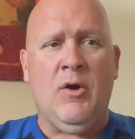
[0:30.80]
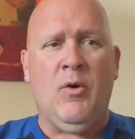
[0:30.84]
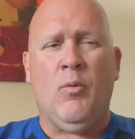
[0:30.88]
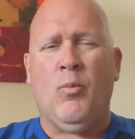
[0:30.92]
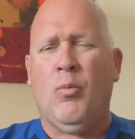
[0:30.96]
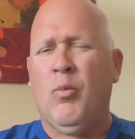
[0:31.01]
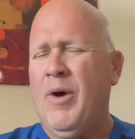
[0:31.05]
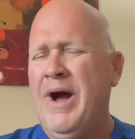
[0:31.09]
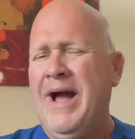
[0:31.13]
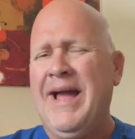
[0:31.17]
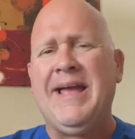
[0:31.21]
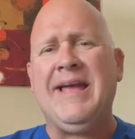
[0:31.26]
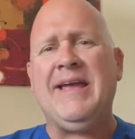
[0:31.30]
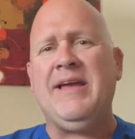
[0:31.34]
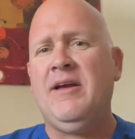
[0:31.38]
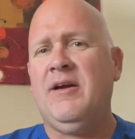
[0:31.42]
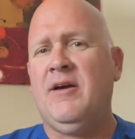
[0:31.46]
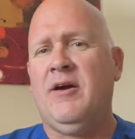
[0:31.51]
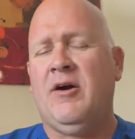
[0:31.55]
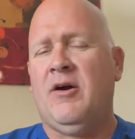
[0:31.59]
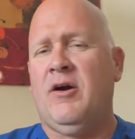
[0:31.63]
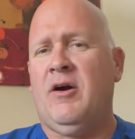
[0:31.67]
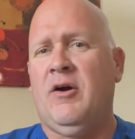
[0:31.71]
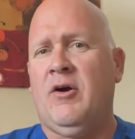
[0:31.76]
Why
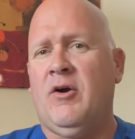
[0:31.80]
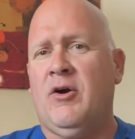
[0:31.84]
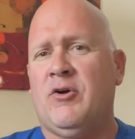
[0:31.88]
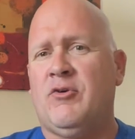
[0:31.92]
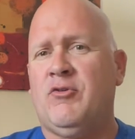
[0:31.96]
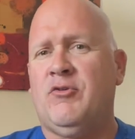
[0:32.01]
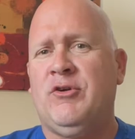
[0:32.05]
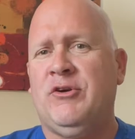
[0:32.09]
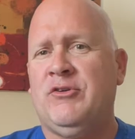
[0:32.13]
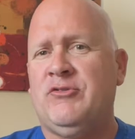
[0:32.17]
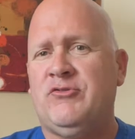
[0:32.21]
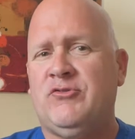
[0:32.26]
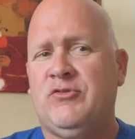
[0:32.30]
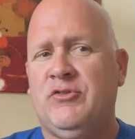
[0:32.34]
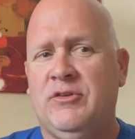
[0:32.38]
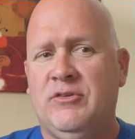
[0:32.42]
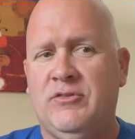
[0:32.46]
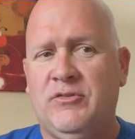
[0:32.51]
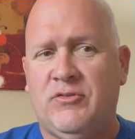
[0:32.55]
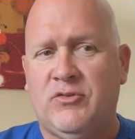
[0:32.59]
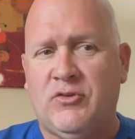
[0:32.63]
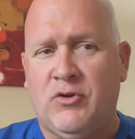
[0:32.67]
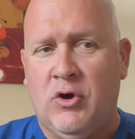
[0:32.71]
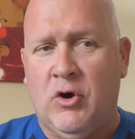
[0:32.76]
are
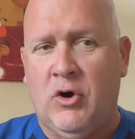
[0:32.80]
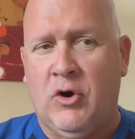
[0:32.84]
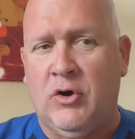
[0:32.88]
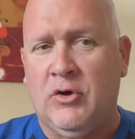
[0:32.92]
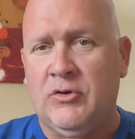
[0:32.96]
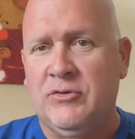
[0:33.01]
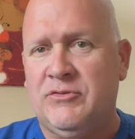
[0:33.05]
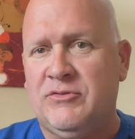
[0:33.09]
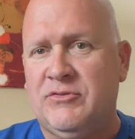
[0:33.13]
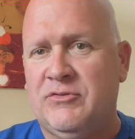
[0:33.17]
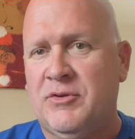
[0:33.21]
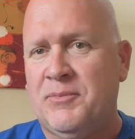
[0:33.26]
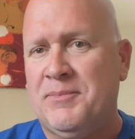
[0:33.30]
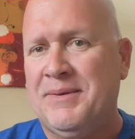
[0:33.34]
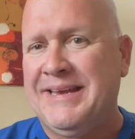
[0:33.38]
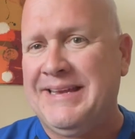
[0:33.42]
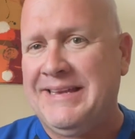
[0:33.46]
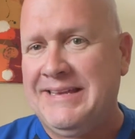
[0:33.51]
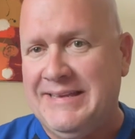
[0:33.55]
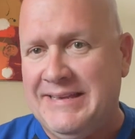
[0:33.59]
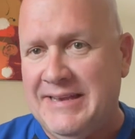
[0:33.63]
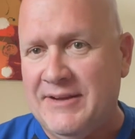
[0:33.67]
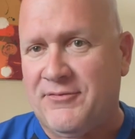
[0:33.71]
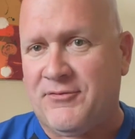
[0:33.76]
Christians called to be
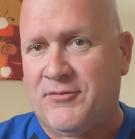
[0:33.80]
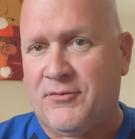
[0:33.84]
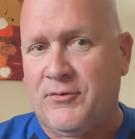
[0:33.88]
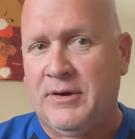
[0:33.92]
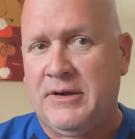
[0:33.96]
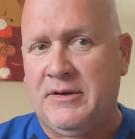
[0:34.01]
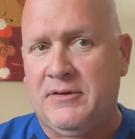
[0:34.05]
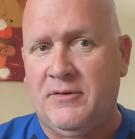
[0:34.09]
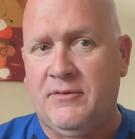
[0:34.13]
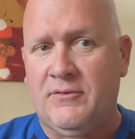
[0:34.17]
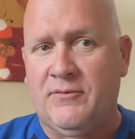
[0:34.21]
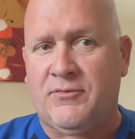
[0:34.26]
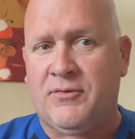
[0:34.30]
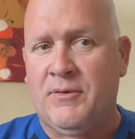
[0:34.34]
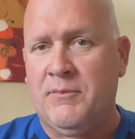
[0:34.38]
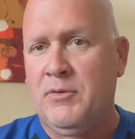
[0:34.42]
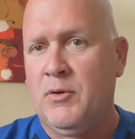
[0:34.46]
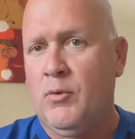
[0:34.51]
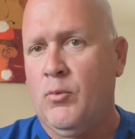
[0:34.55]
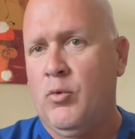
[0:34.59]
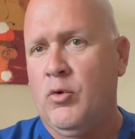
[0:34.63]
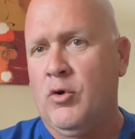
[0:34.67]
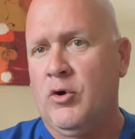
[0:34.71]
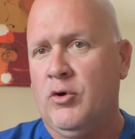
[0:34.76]
different from
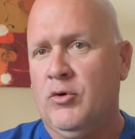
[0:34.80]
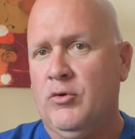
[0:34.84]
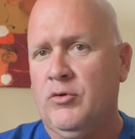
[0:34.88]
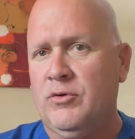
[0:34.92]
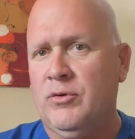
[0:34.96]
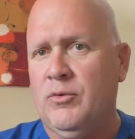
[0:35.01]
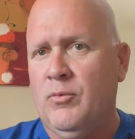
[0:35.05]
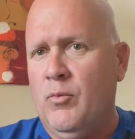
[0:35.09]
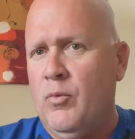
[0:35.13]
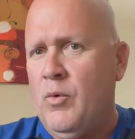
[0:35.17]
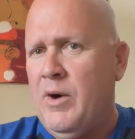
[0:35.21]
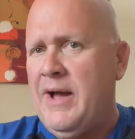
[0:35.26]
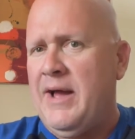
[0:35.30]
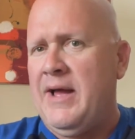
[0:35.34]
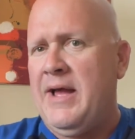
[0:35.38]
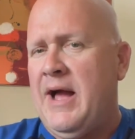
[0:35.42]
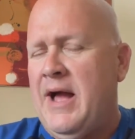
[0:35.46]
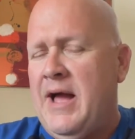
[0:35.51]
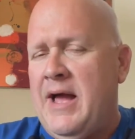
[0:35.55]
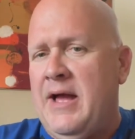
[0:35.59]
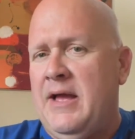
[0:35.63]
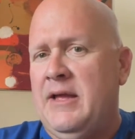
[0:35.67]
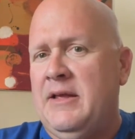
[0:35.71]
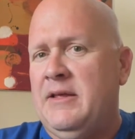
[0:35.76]
the world? Why?
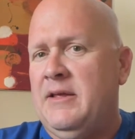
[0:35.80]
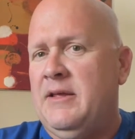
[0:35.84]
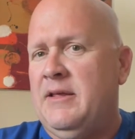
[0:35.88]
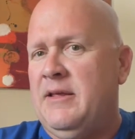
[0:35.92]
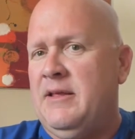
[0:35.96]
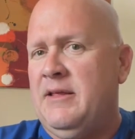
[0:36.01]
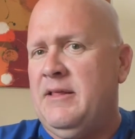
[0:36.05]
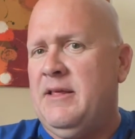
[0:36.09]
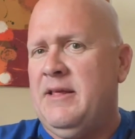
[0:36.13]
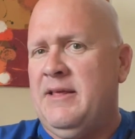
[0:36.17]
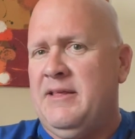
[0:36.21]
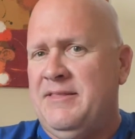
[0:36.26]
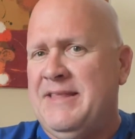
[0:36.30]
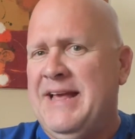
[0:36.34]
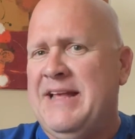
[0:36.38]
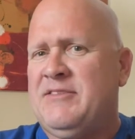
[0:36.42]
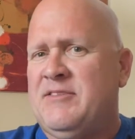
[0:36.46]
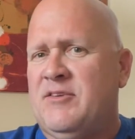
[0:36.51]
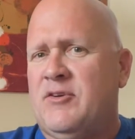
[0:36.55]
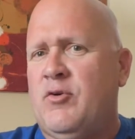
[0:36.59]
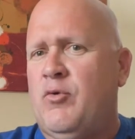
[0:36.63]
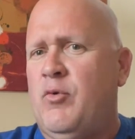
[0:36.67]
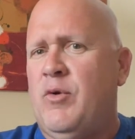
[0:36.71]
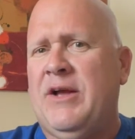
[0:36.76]

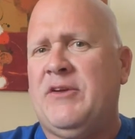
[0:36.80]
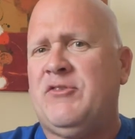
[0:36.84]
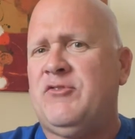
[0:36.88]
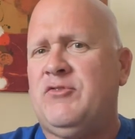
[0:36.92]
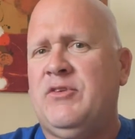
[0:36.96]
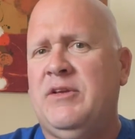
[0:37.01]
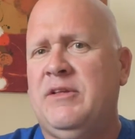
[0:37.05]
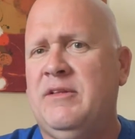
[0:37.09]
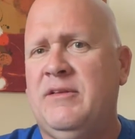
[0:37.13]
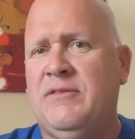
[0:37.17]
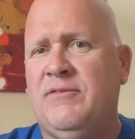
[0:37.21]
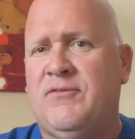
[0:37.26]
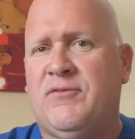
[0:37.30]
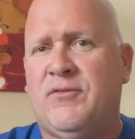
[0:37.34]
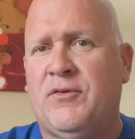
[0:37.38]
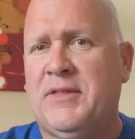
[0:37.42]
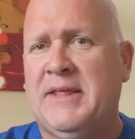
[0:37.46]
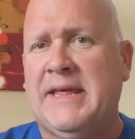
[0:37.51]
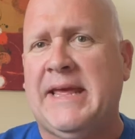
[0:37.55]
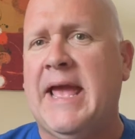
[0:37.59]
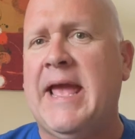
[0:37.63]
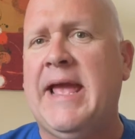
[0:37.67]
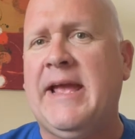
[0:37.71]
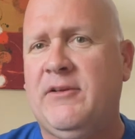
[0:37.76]
That's a question for
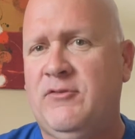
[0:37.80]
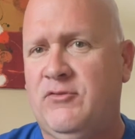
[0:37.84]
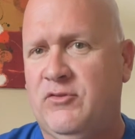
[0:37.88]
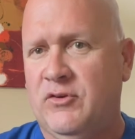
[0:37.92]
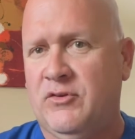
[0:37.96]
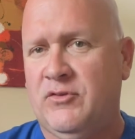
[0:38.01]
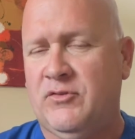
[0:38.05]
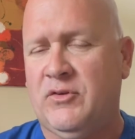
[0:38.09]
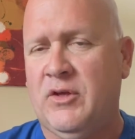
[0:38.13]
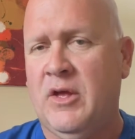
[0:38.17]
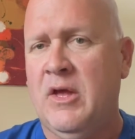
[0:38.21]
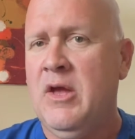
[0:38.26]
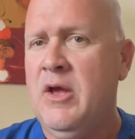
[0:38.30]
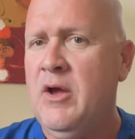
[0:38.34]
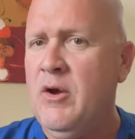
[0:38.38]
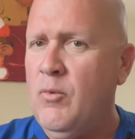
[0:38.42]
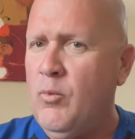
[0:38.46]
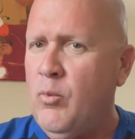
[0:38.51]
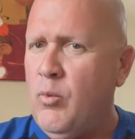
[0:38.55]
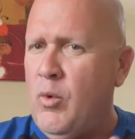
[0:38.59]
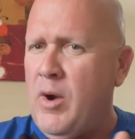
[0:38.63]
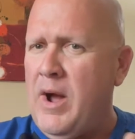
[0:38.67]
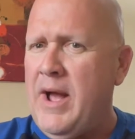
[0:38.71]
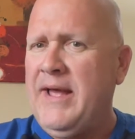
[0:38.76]
the ages.
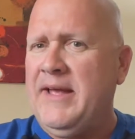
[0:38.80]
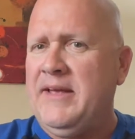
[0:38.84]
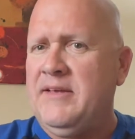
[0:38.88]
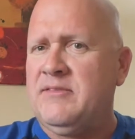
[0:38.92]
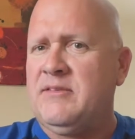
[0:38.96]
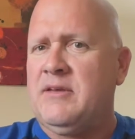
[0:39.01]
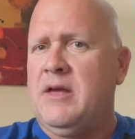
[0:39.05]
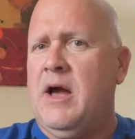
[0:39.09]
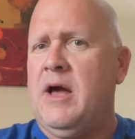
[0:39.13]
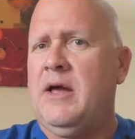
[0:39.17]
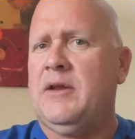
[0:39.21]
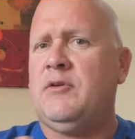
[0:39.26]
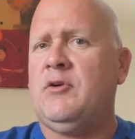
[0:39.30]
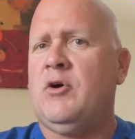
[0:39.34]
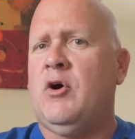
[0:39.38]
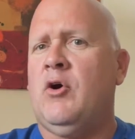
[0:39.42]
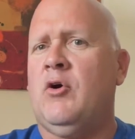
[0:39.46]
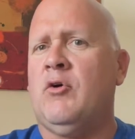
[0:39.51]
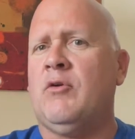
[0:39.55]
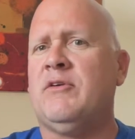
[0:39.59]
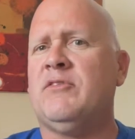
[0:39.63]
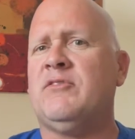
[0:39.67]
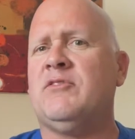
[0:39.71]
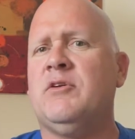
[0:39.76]
Why has God
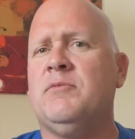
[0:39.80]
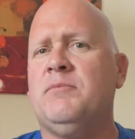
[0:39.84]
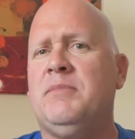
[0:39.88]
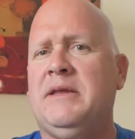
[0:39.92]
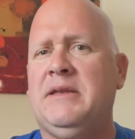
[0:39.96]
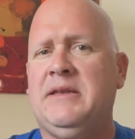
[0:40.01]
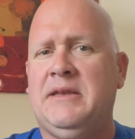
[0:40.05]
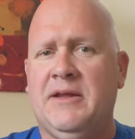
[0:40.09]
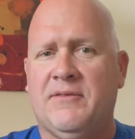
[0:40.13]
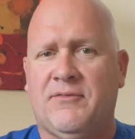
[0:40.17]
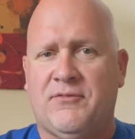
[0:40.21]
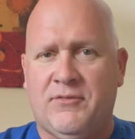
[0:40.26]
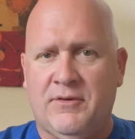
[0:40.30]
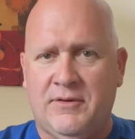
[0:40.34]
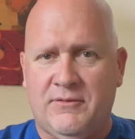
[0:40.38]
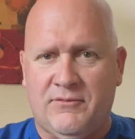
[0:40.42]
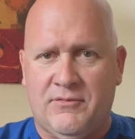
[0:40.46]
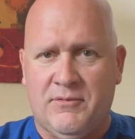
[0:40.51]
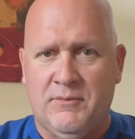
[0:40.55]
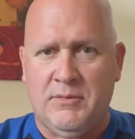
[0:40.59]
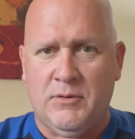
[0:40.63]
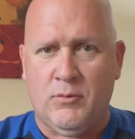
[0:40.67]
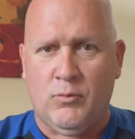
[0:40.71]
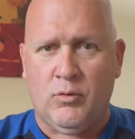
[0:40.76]
called us to be different
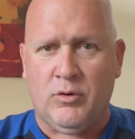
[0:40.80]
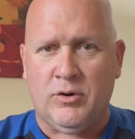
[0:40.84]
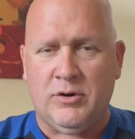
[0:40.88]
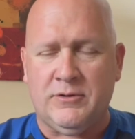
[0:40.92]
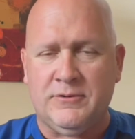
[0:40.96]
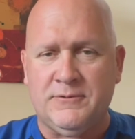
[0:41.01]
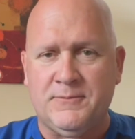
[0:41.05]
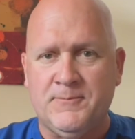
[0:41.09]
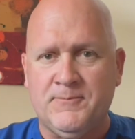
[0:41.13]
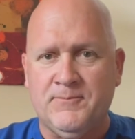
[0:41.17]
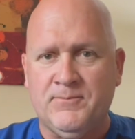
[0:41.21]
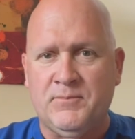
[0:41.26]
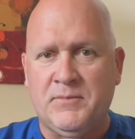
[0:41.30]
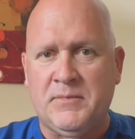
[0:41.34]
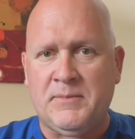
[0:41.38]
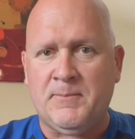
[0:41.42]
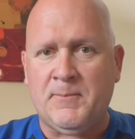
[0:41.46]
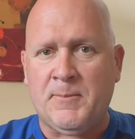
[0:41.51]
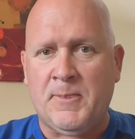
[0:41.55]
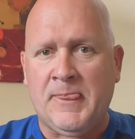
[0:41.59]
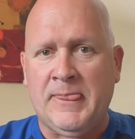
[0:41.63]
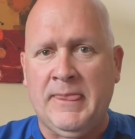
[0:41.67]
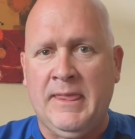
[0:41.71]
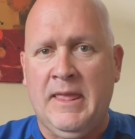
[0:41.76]
from the world?
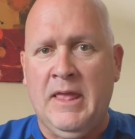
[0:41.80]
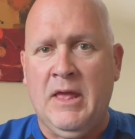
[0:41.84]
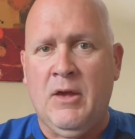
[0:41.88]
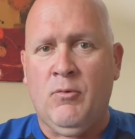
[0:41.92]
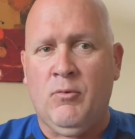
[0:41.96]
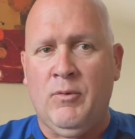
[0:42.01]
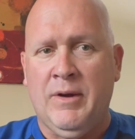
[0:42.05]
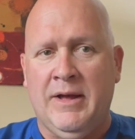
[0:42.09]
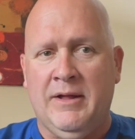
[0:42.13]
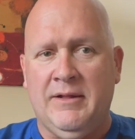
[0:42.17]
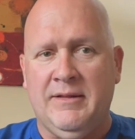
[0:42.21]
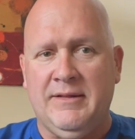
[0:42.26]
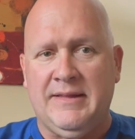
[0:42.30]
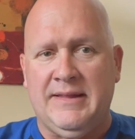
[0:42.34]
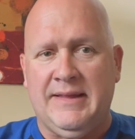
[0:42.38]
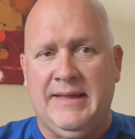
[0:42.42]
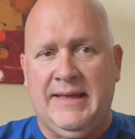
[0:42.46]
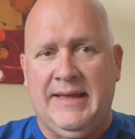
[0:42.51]
Well,